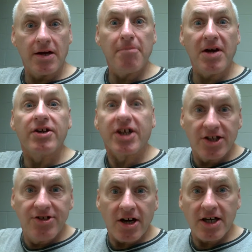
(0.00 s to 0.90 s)
I'll be on the
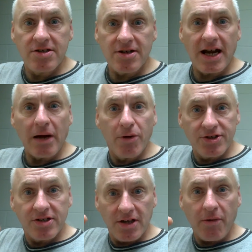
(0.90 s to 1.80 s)
Kentucky side. I
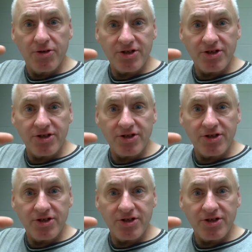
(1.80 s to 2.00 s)
was in